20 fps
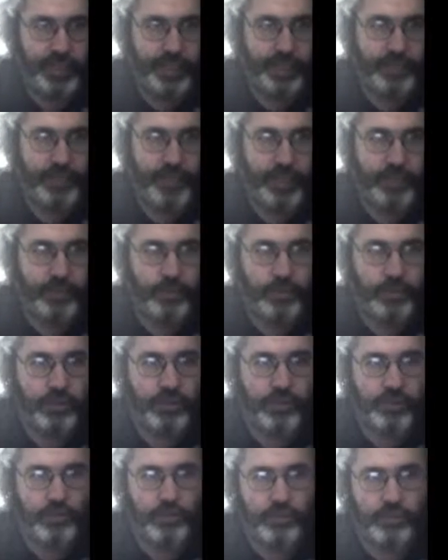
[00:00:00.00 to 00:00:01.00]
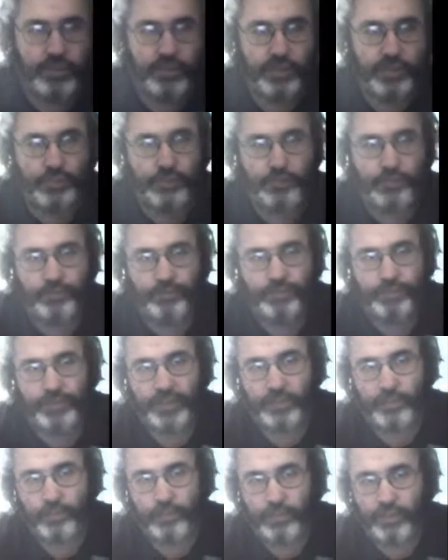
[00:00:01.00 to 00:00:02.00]
Now the word gozo in
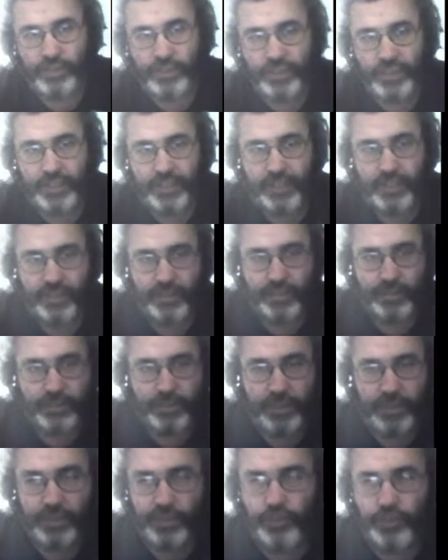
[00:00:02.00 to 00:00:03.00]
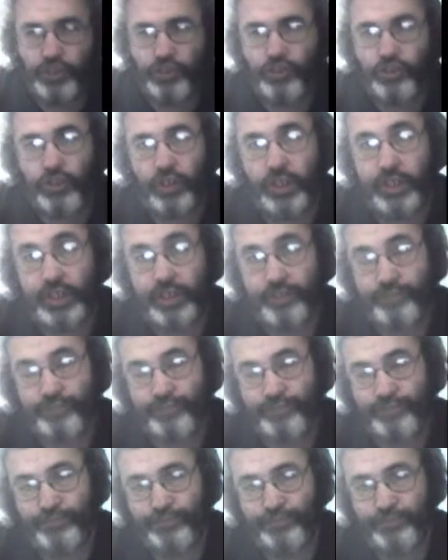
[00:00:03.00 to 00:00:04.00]
Portuguese means joy,
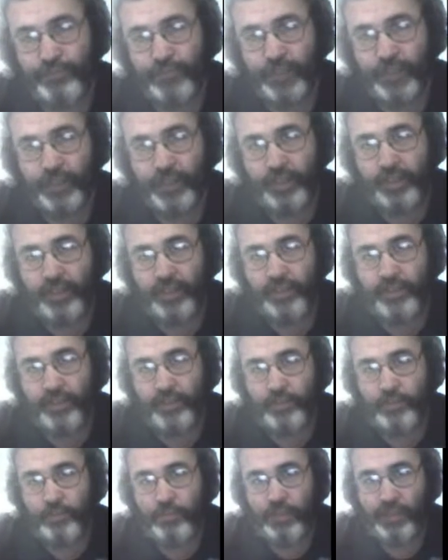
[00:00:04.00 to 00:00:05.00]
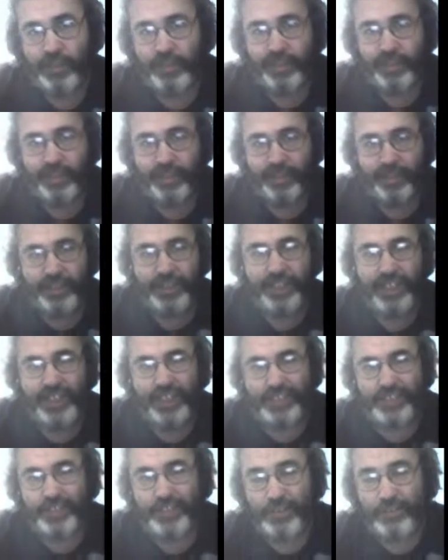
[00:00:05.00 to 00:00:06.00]
but
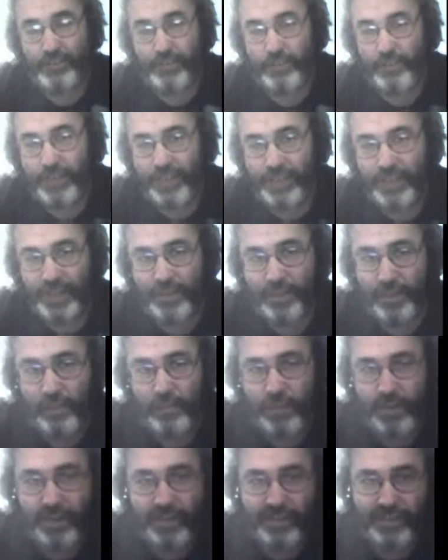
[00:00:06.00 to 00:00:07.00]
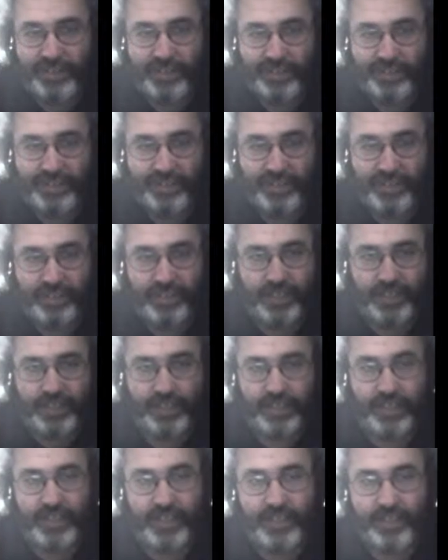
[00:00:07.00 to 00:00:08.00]
as it will become apparent,
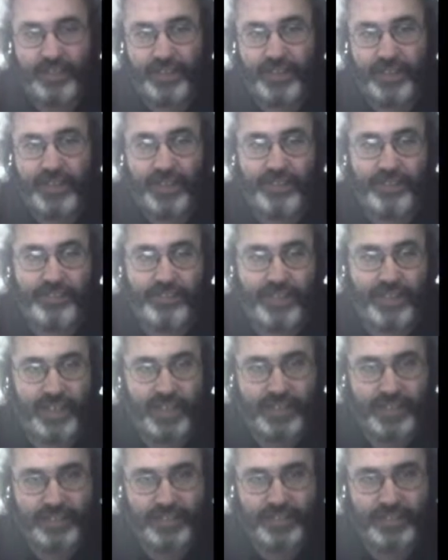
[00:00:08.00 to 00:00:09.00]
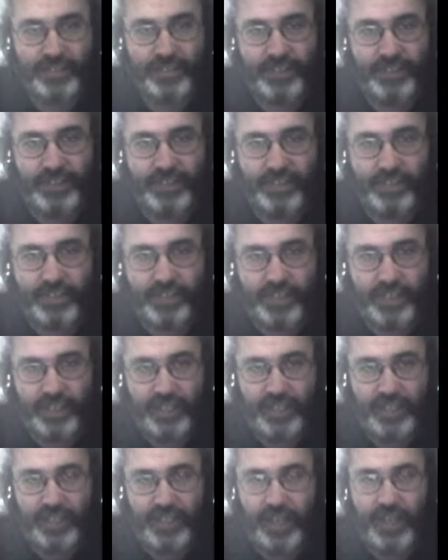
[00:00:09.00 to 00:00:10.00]
the context,
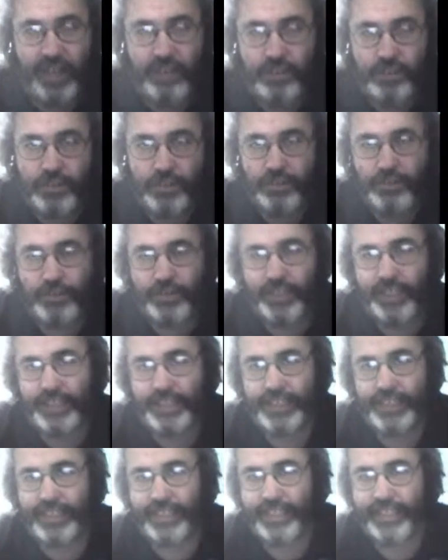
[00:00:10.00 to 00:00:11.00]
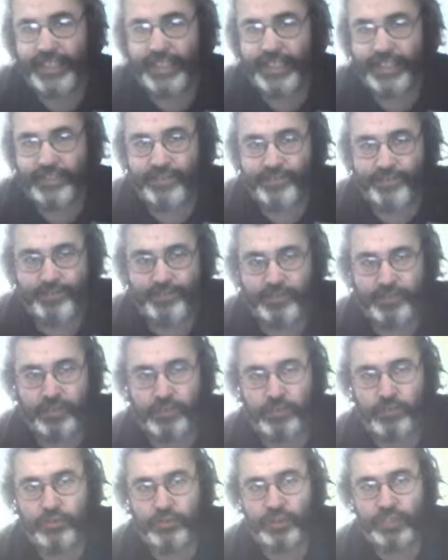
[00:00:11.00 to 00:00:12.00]
I would translate it
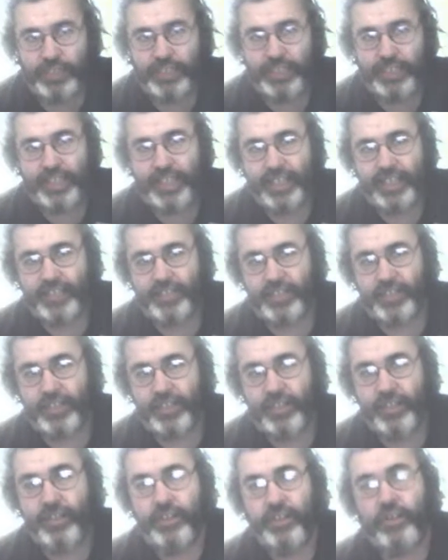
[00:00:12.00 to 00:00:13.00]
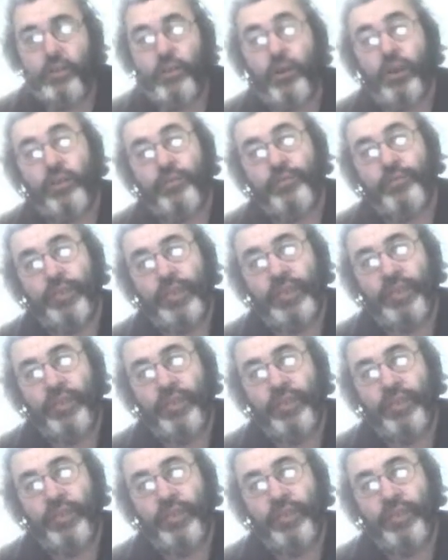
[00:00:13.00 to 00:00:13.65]
loosely as coffee